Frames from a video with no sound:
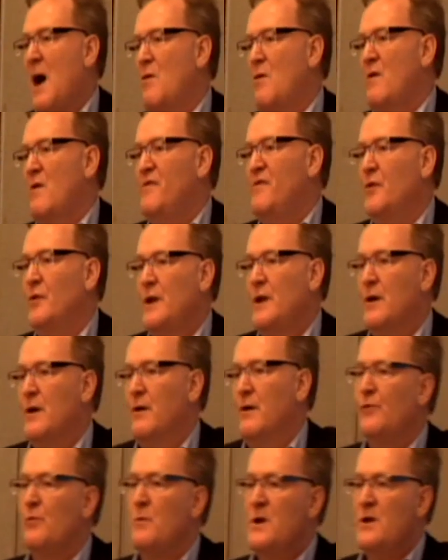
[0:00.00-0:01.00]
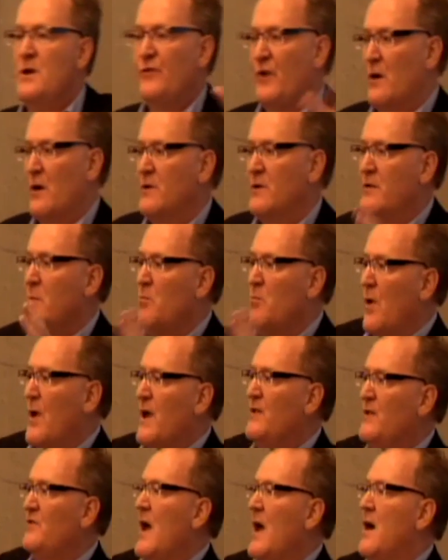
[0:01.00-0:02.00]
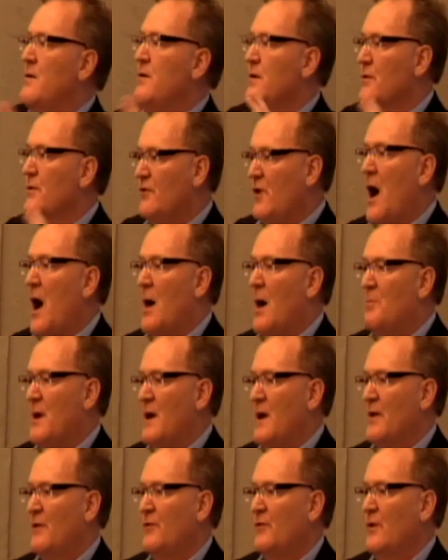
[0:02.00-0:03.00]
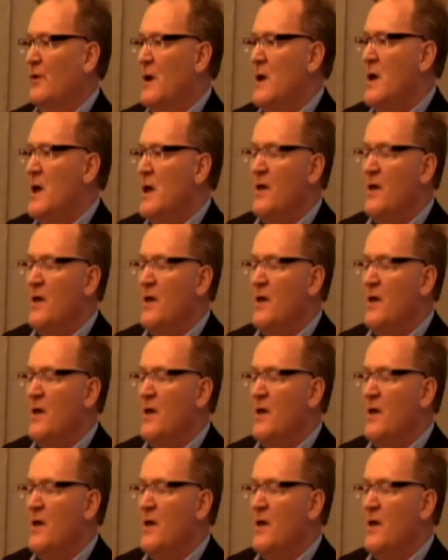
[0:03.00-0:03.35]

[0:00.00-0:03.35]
powerful here is when you start to break down your topics.